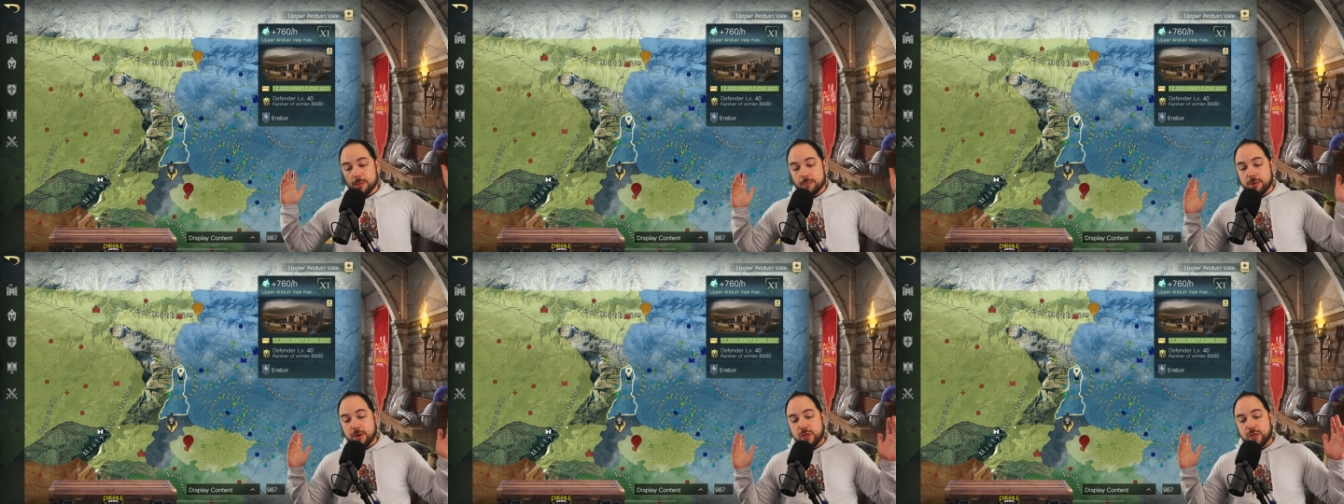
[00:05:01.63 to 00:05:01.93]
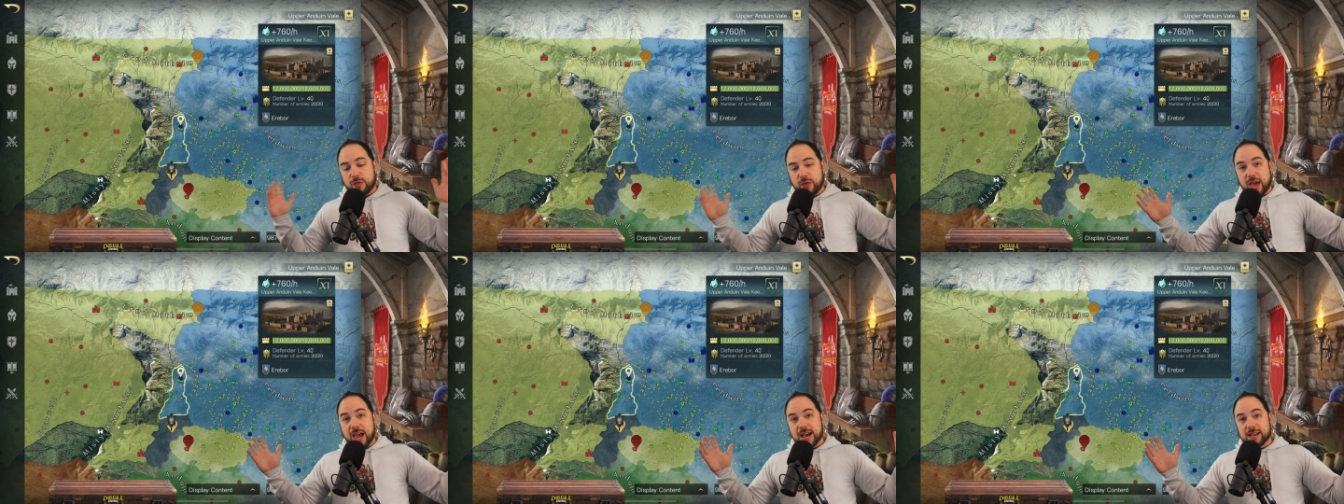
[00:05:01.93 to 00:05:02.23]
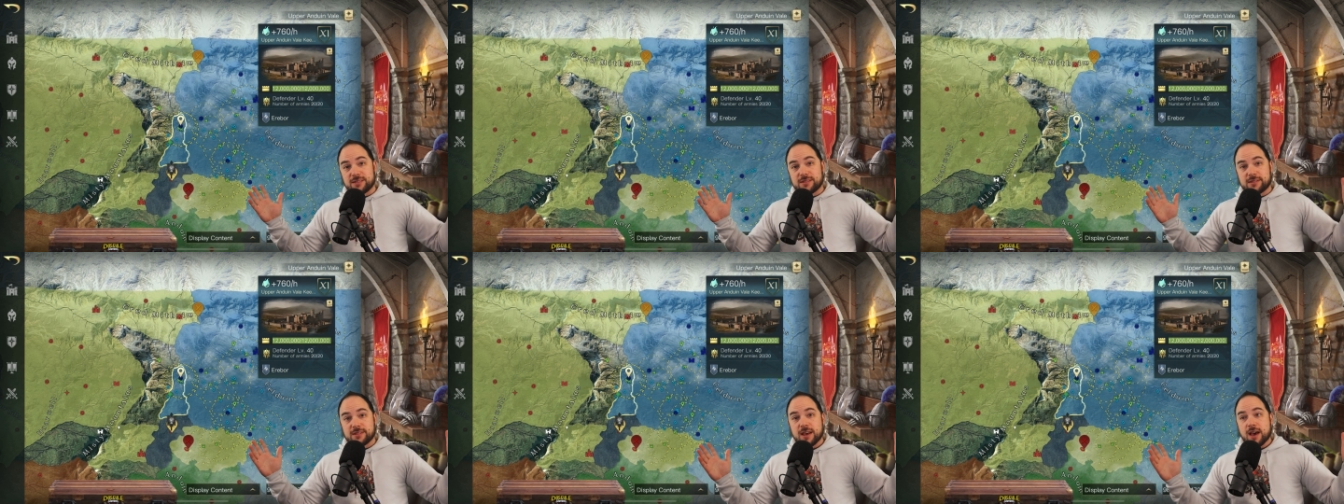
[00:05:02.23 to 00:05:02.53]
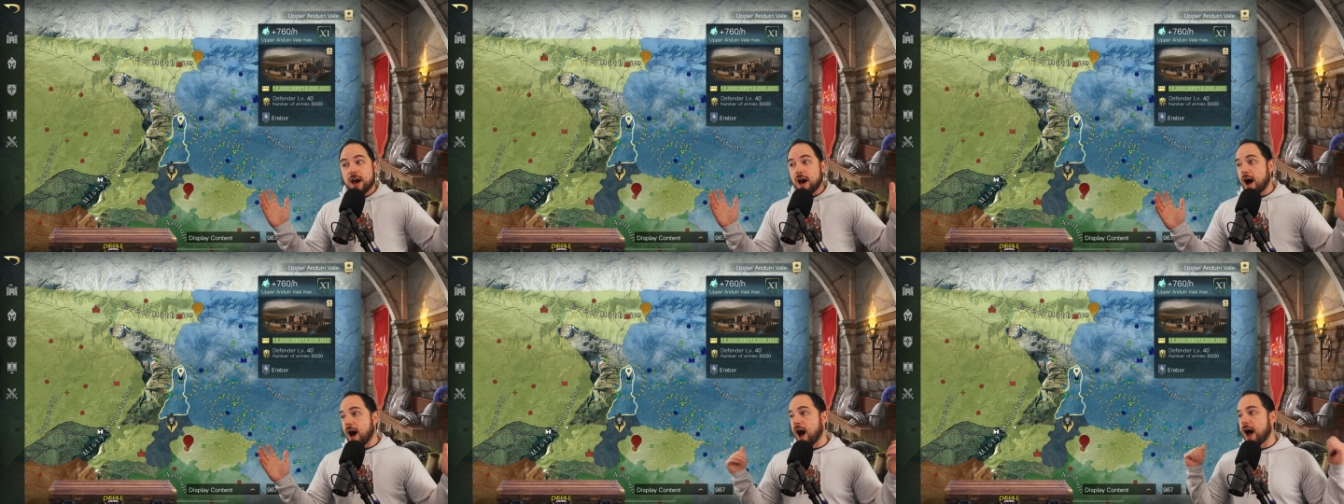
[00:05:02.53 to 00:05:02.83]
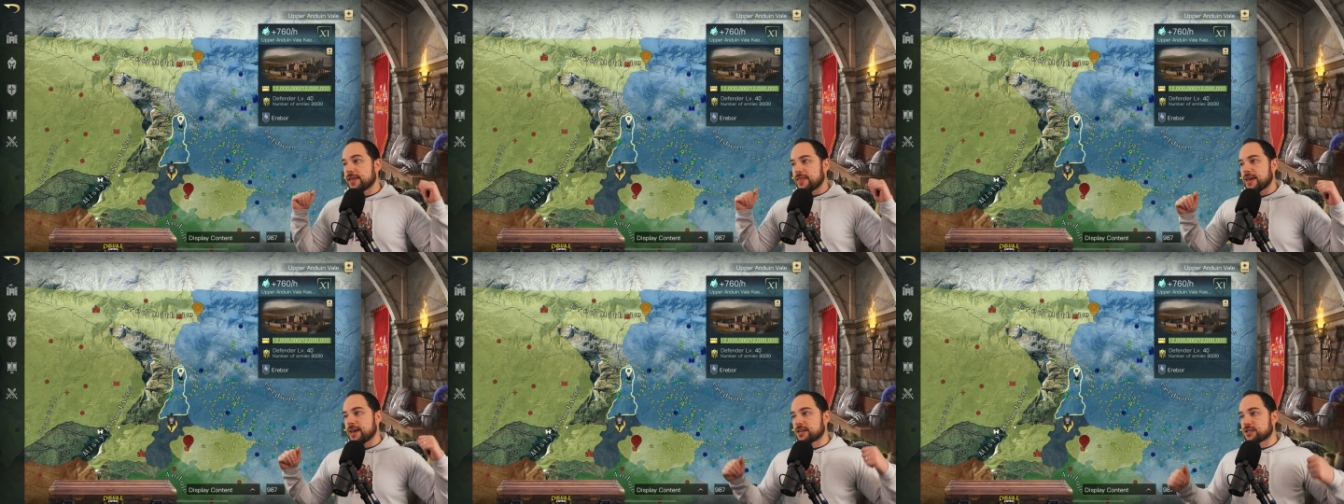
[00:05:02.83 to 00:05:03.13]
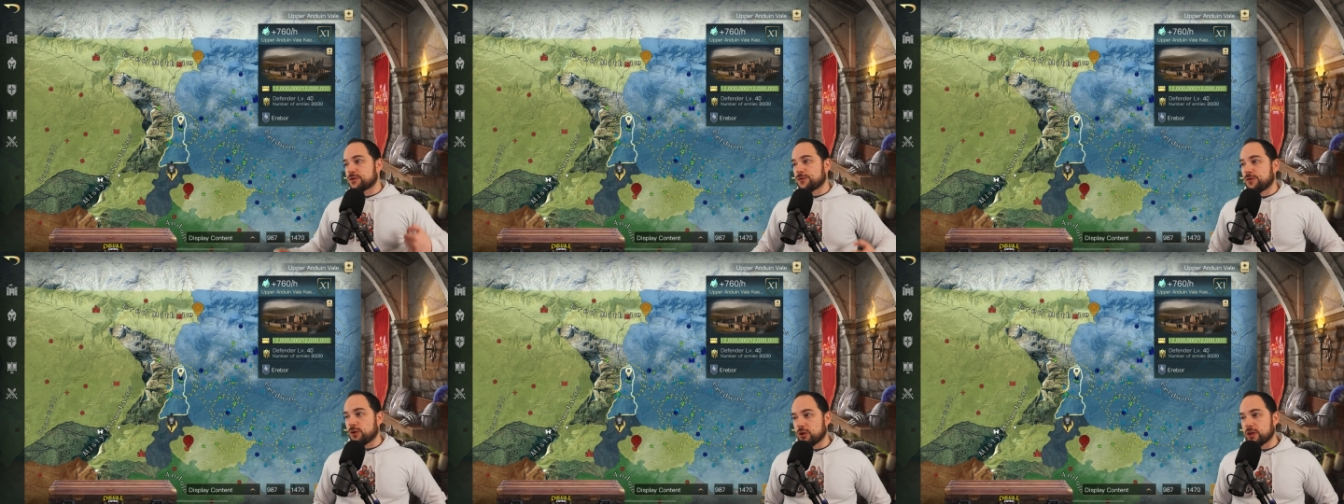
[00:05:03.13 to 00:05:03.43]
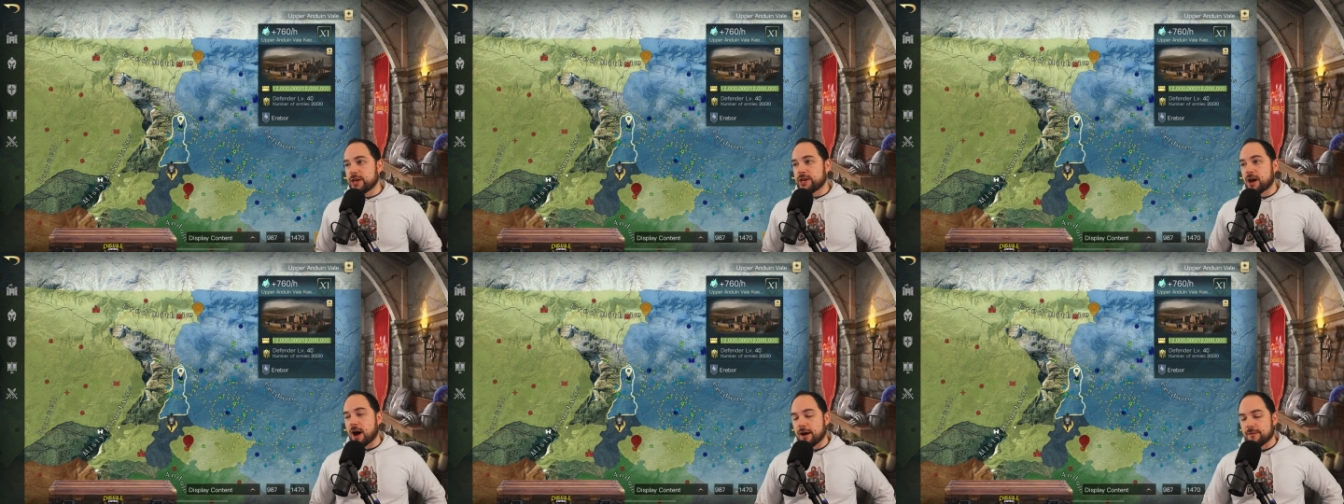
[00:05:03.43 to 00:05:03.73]
But this, I think, is
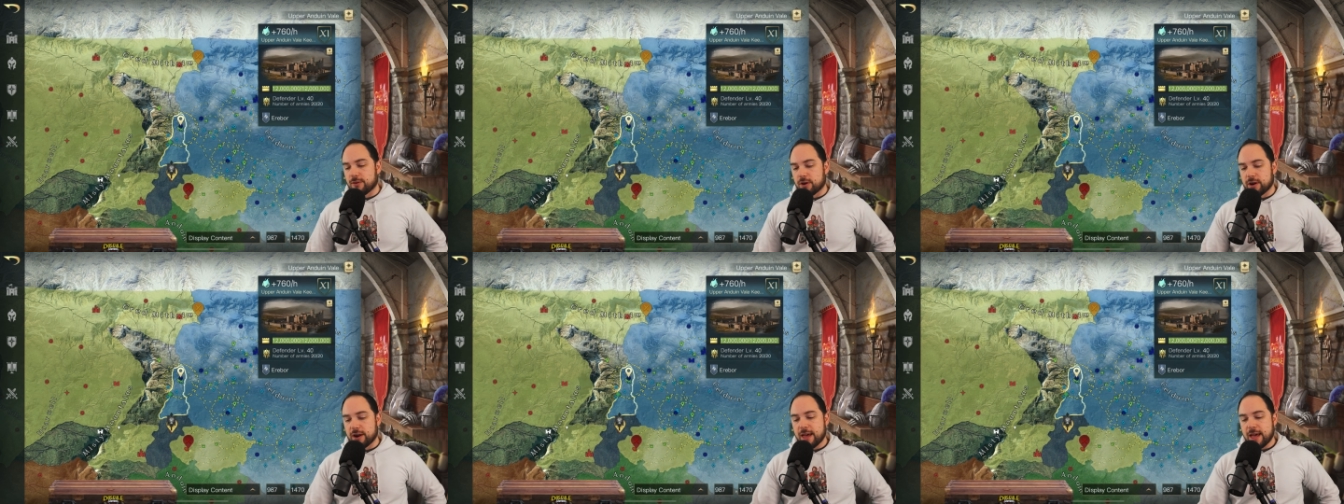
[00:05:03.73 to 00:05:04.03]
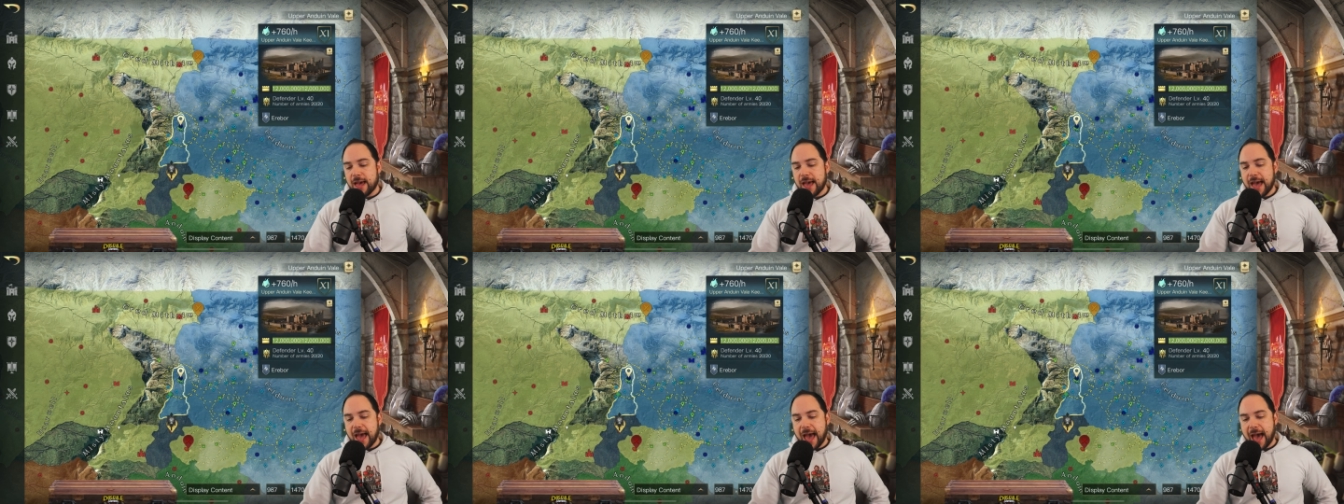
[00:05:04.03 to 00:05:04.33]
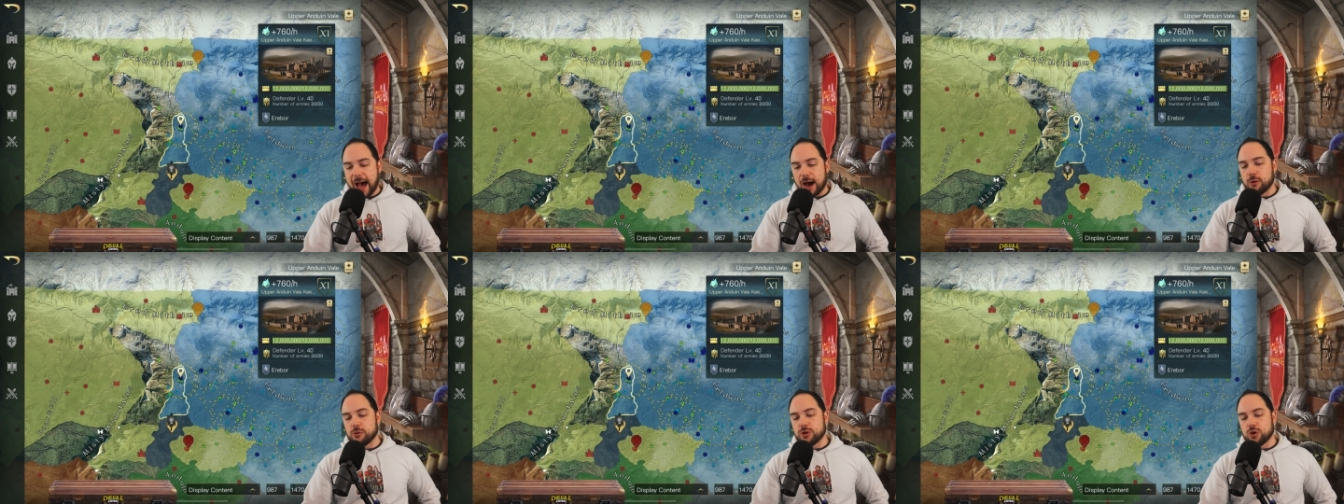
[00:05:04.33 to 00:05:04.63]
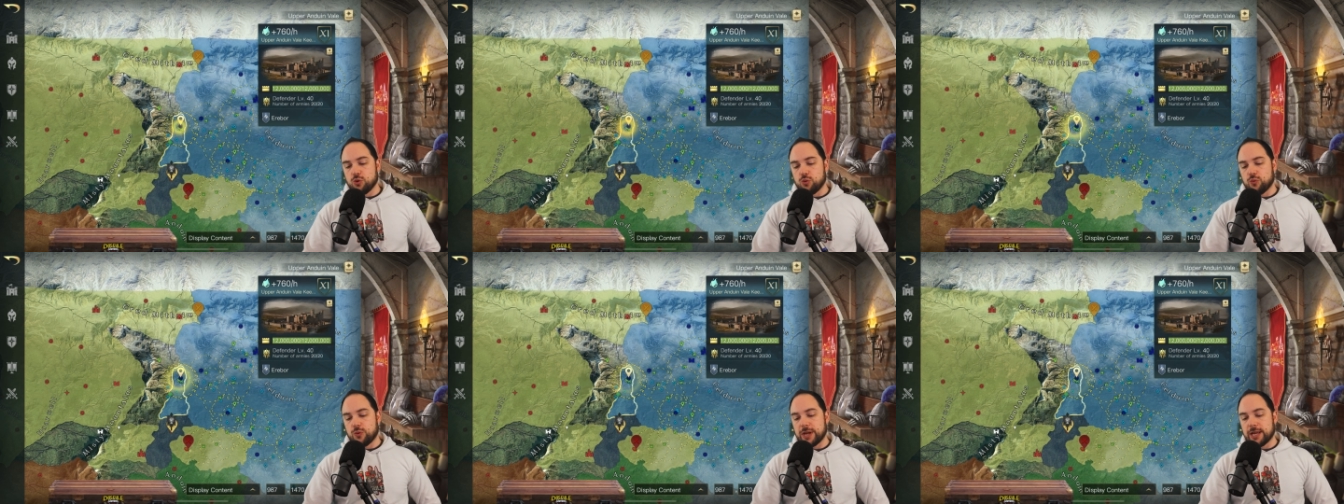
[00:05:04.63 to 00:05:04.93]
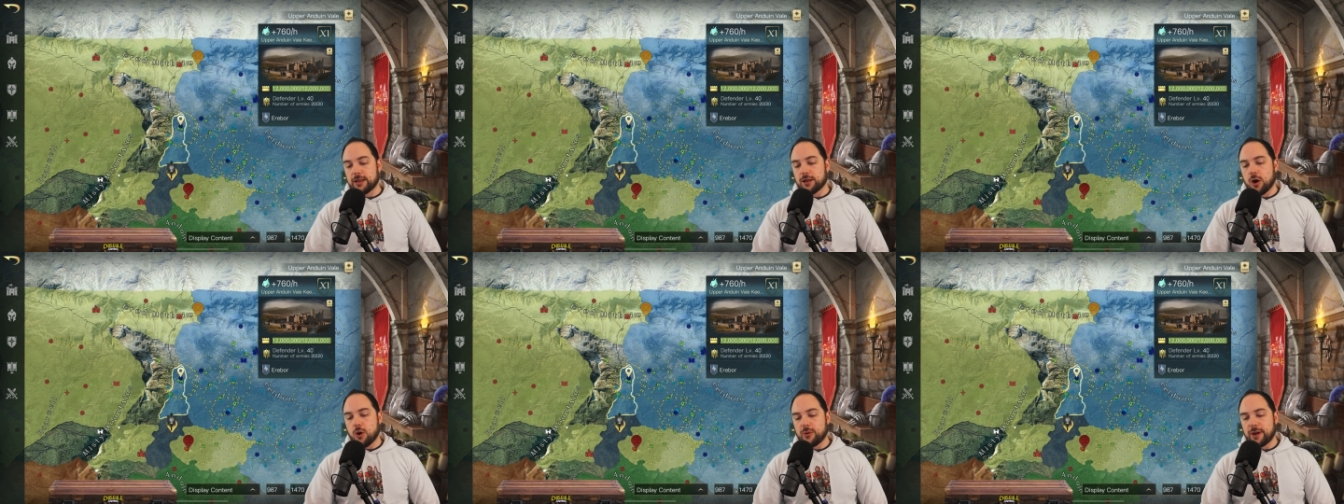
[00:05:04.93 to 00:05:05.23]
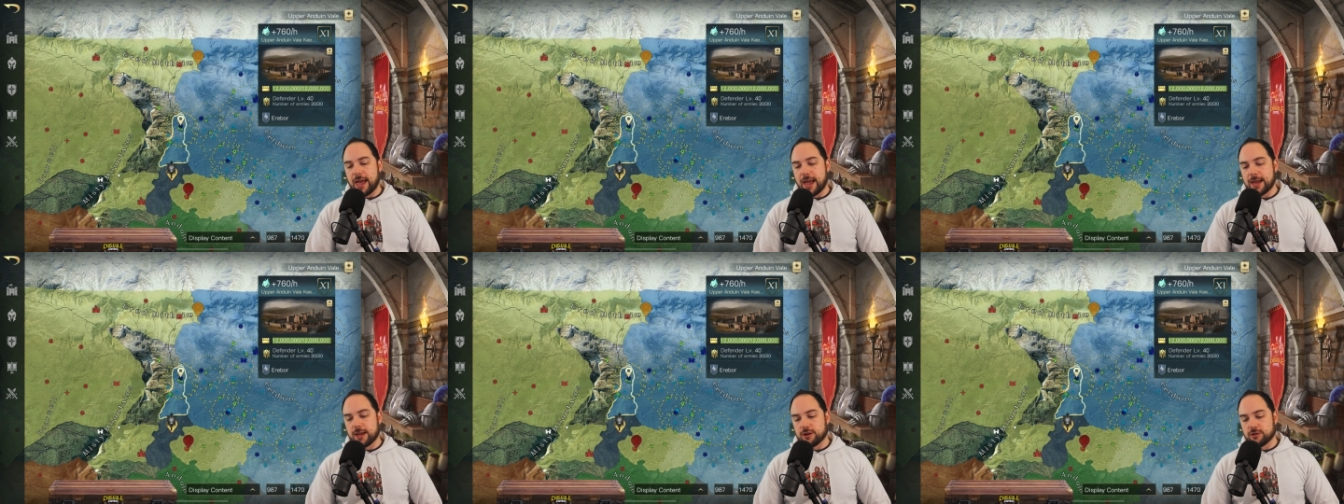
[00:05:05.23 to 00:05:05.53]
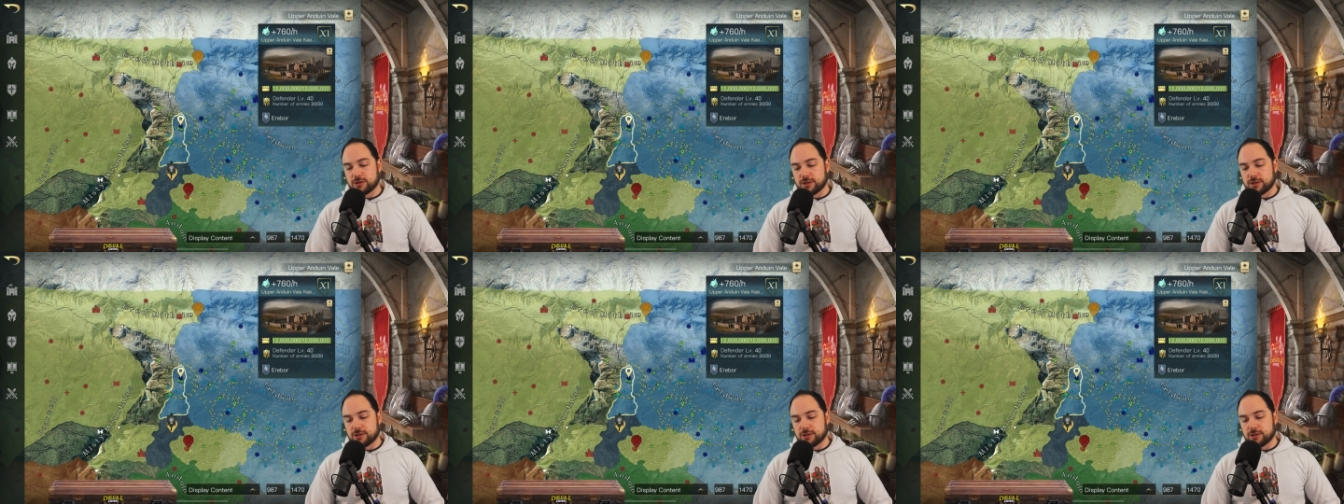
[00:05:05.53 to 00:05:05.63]
fully covered how you relocate your